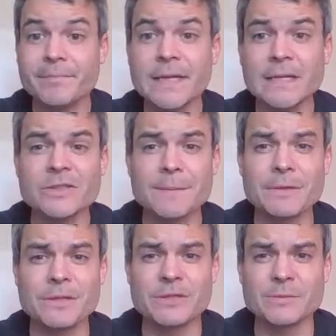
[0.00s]
Step
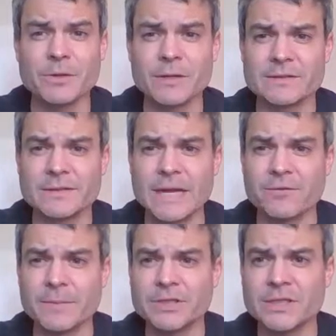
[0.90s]
into the spirit of this
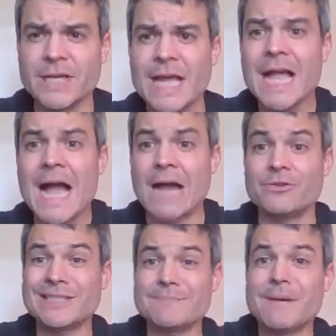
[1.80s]
affirmation. I do
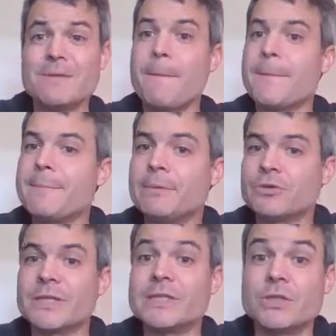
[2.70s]
not depend upon peoples
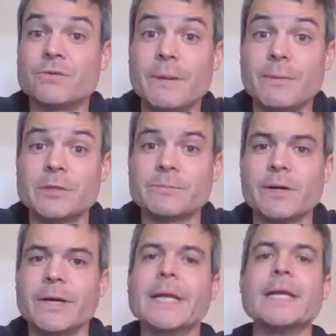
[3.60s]
or conditions for my
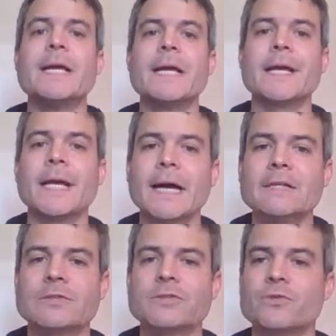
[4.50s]
prosperity. God
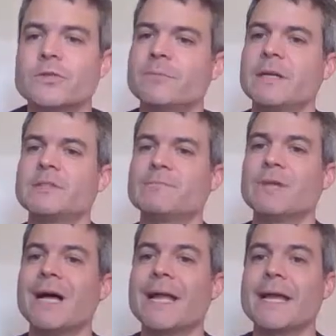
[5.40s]
is the source of my
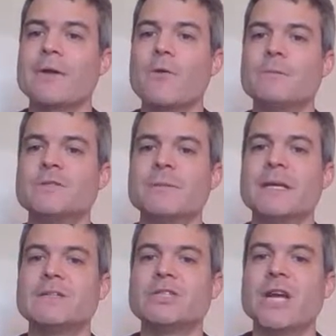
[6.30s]
supply, and God opens
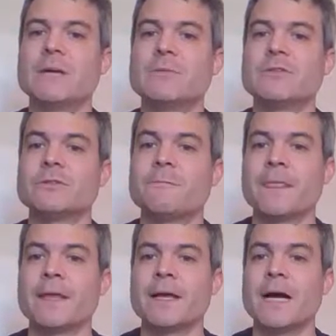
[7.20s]
amazing channels
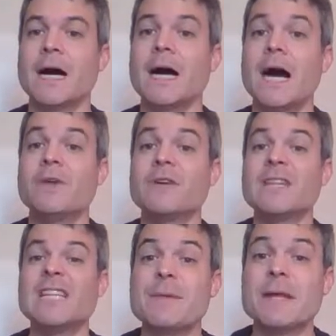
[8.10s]
of
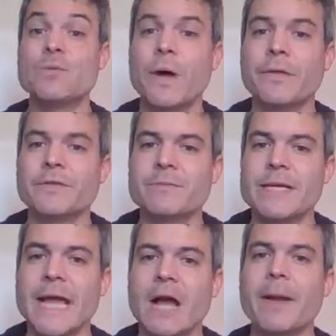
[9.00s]
unlimited wealth to me
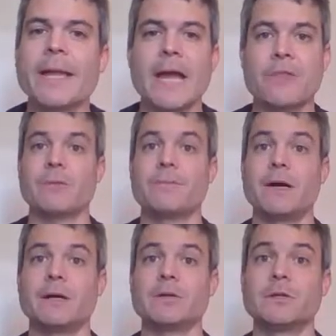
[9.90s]
now by Catherine
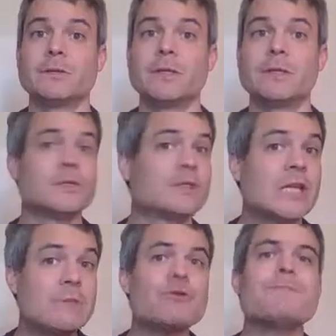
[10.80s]
Ponder. Just
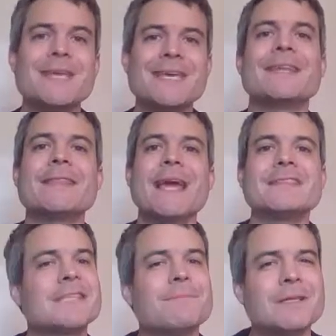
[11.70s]
keep repeating
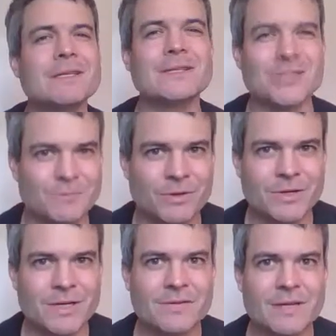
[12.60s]
that. Step into the
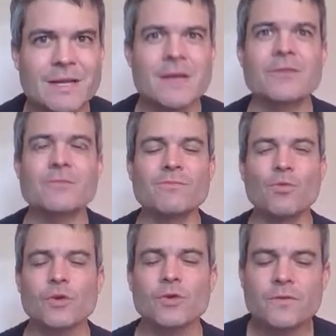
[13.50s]
spirit of it. The
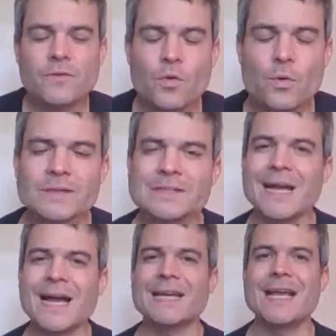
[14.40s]
more you focus
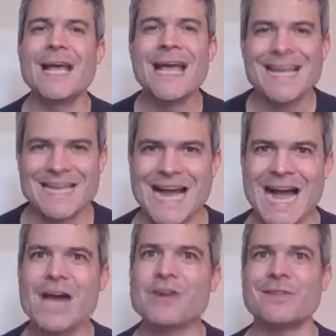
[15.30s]
on
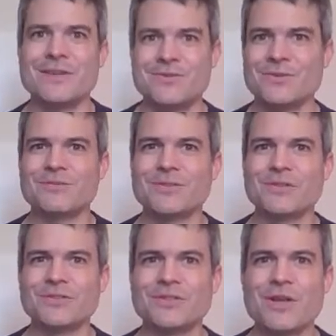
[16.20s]
God or the
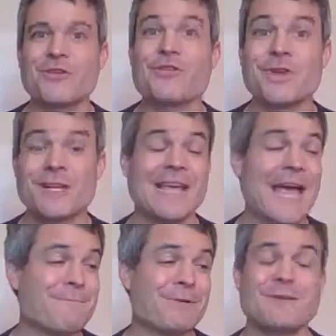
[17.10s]
universe, you're going to
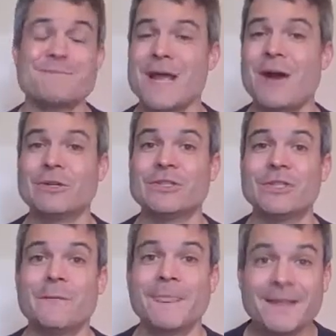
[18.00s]
tap into powers
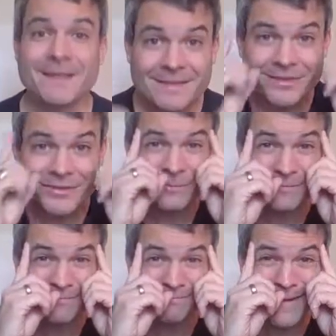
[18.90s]
that your
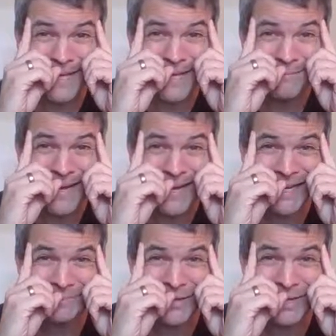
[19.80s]
monkey
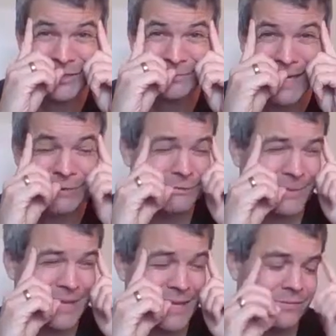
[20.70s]
mind, puny little mind, which
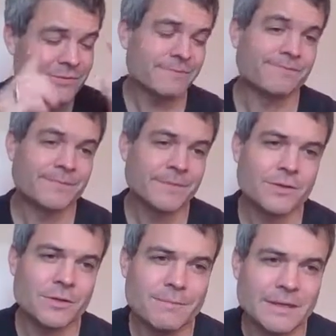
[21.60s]
we love,
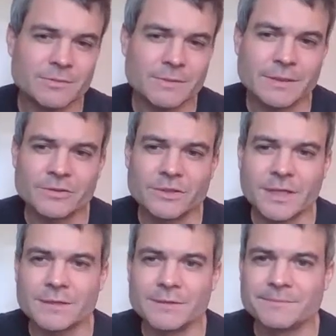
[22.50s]
couldn't possibly understand